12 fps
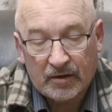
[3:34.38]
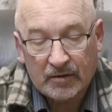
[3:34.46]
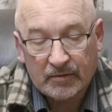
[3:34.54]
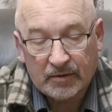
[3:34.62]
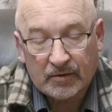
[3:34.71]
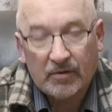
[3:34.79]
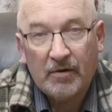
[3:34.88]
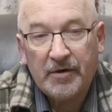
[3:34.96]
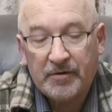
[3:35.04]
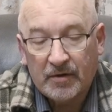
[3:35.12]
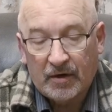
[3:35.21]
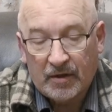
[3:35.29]

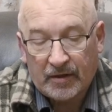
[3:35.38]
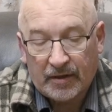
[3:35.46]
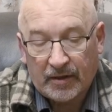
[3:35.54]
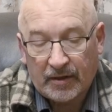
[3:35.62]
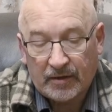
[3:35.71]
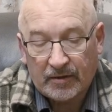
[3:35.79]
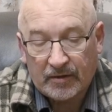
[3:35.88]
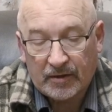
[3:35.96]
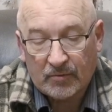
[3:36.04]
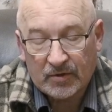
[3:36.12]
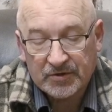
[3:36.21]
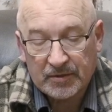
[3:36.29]
inclined and
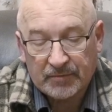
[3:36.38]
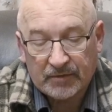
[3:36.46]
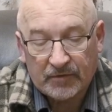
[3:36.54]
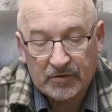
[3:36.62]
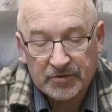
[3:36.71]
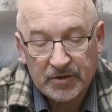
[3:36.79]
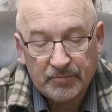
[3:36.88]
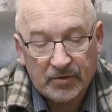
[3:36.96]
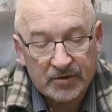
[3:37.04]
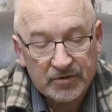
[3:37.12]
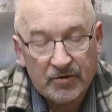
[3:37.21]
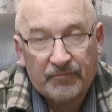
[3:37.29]
want something very simple.
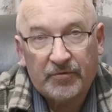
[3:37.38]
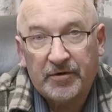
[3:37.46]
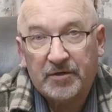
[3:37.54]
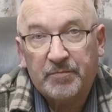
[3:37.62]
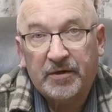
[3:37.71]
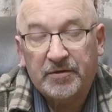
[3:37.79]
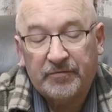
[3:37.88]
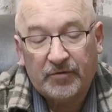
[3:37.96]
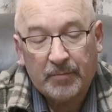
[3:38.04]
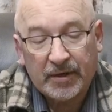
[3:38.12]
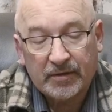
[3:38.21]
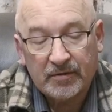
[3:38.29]
It's not very expensive to
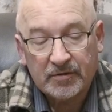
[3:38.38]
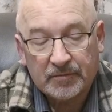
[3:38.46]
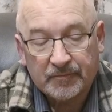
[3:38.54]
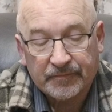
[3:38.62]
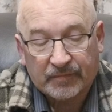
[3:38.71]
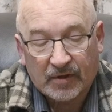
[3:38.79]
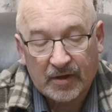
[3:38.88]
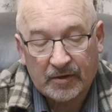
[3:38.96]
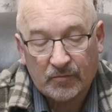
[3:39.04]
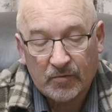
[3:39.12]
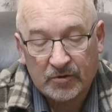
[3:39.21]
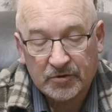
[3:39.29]
make this, and
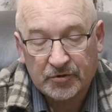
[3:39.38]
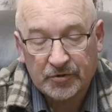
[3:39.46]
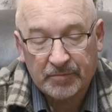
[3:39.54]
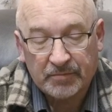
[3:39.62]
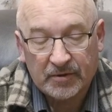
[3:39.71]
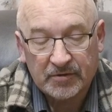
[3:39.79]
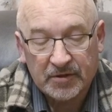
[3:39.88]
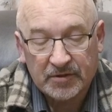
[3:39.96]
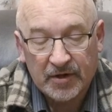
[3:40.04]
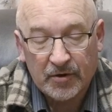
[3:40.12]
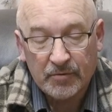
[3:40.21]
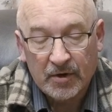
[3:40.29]
it works a treat because there's
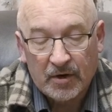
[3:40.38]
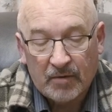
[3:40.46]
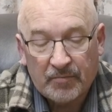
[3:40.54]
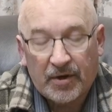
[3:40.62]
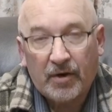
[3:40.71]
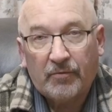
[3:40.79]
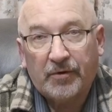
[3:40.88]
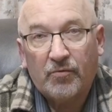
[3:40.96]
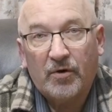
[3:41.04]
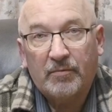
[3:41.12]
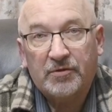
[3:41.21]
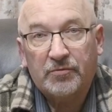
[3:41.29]
no power
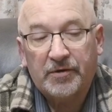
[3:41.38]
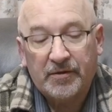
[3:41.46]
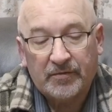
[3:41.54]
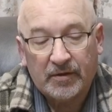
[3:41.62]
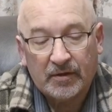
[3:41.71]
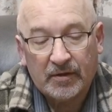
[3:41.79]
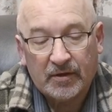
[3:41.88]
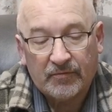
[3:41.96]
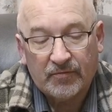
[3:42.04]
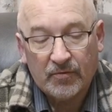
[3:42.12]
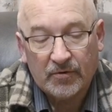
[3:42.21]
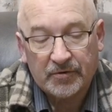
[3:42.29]
requirements or anything
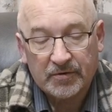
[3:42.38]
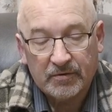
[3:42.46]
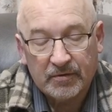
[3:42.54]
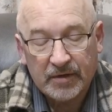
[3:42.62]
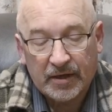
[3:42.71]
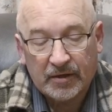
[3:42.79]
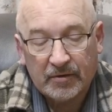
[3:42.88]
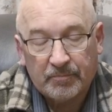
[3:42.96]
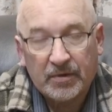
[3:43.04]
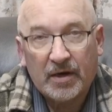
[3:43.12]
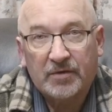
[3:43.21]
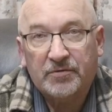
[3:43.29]
for it. And the
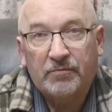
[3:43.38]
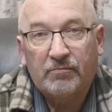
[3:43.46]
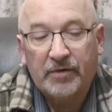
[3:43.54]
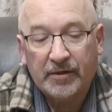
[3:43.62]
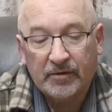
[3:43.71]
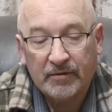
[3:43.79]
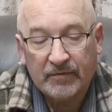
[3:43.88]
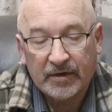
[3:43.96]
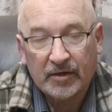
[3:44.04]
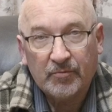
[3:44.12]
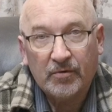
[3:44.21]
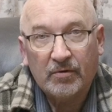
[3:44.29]
carts are readily
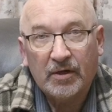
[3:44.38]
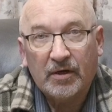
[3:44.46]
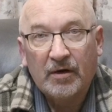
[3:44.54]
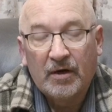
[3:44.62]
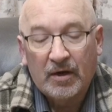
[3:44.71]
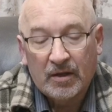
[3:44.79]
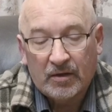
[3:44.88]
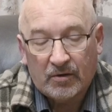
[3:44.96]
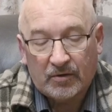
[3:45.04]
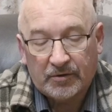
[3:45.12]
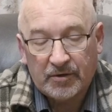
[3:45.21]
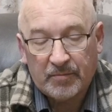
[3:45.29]
available
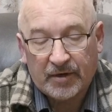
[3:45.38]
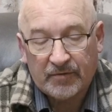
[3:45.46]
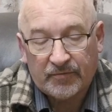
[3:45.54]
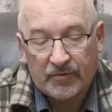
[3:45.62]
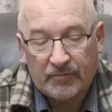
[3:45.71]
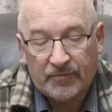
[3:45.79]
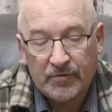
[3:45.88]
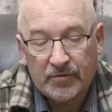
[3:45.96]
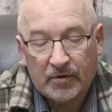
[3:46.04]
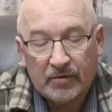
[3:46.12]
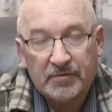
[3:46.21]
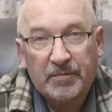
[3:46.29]
on eBay for a few
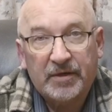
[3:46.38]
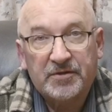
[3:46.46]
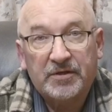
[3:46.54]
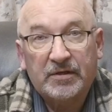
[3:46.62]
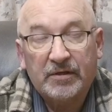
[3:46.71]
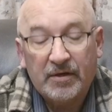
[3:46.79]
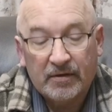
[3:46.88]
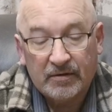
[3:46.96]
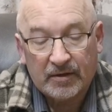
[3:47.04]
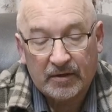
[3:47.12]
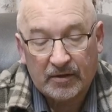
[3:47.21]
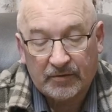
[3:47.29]
dollars basically,
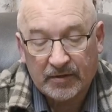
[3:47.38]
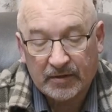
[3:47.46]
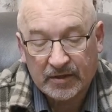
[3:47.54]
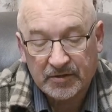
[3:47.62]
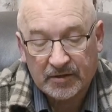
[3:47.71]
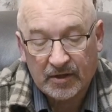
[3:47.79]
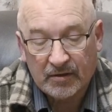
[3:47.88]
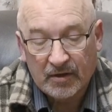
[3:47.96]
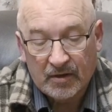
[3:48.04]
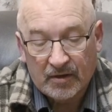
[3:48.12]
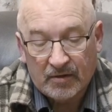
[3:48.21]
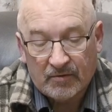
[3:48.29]
and I think that's only
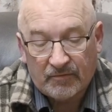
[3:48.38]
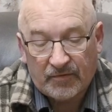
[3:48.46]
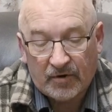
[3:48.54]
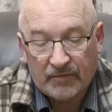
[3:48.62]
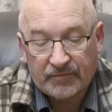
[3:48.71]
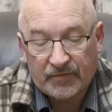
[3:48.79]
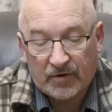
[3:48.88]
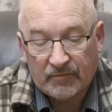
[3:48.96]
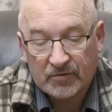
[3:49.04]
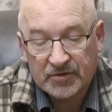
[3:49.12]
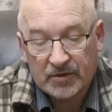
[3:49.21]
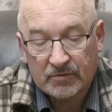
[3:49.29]
five
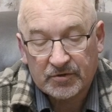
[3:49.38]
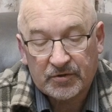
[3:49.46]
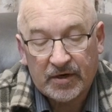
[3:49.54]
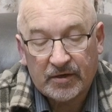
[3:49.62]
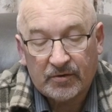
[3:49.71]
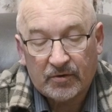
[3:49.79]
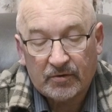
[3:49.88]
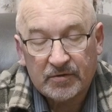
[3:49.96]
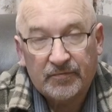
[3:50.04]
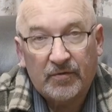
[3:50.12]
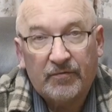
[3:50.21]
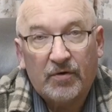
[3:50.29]
or so Australian dollars
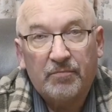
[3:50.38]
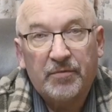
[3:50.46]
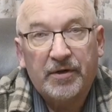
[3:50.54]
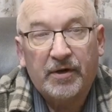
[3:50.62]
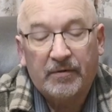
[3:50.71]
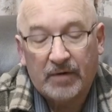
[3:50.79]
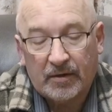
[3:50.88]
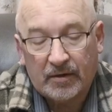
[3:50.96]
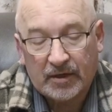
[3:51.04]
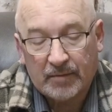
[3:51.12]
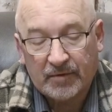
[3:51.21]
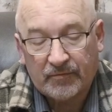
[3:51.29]
for the voltmeter
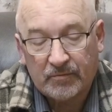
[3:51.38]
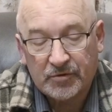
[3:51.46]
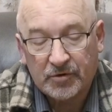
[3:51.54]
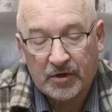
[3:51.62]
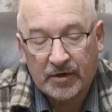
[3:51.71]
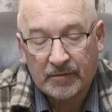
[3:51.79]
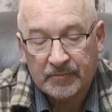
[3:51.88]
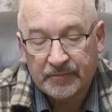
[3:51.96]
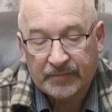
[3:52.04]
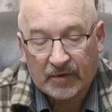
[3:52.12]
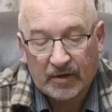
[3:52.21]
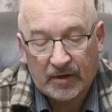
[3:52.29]
coming from China.
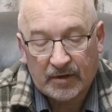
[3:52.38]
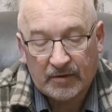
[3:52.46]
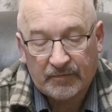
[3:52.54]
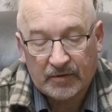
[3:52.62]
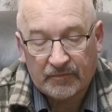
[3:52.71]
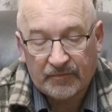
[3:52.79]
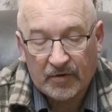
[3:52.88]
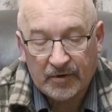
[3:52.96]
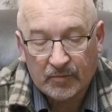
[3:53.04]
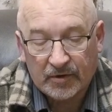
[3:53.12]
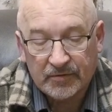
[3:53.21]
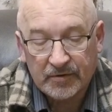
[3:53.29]
And if you can find
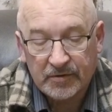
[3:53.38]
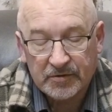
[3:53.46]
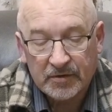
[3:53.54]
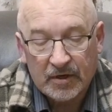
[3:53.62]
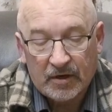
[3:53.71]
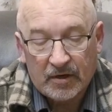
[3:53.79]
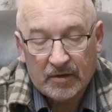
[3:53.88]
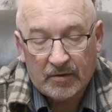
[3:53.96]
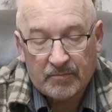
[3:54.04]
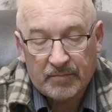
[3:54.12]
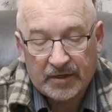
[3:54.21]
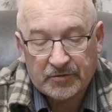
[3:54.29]
one of these
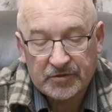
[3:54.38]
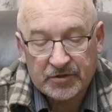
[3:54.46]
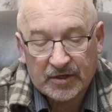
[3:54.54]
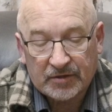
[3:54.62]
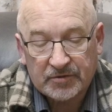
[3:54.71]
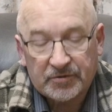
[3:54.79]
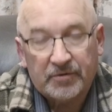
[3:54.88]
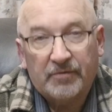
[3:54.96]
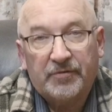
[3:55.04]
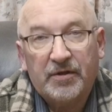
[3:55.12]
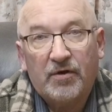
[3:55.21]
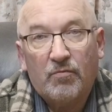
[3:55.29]
battery chargers that are
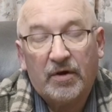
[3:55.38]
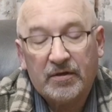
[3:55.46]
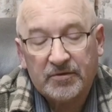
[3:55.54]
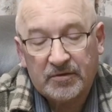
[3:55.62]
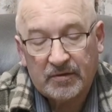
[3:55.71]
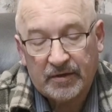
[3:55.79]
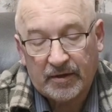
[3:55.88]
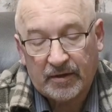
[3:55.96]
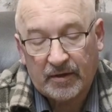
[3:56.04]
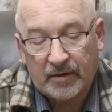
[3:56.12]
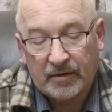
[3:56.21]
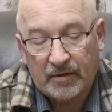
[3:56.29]
thicker ones,
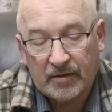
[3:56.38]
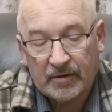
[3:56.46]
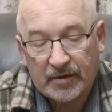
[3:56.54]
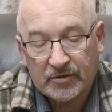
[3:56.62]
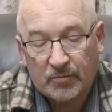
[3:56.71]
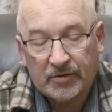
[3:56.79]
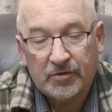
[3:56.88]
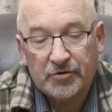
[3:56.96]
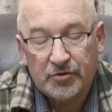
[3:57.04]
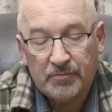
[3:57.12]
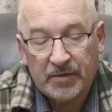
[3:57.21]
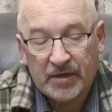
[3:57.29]
and that's one you
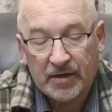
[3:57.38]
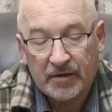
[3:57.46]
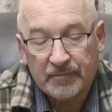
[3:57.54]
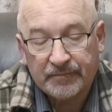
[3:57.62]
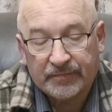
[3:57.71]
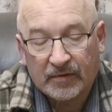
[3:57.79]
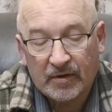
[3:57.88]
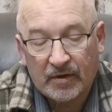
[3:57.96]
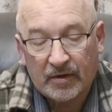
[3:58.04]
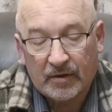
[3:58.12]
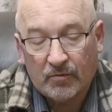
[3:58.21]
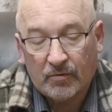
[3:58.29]
should be getting,
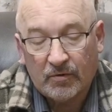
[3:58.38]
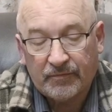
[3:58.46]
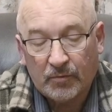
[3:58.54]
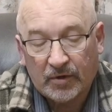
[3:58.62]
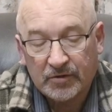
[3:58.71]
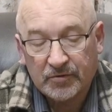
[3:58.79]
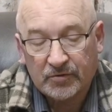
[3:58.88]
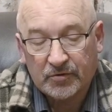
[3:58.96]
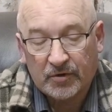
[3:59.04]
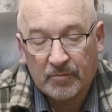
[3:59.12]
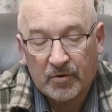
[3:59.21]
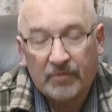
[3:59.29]
or if you want to sort of try
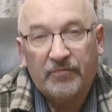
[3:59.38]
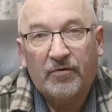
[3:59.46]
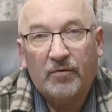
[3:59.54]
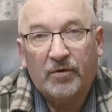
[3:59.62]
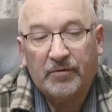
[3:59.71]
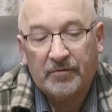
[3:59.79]
to modify one of the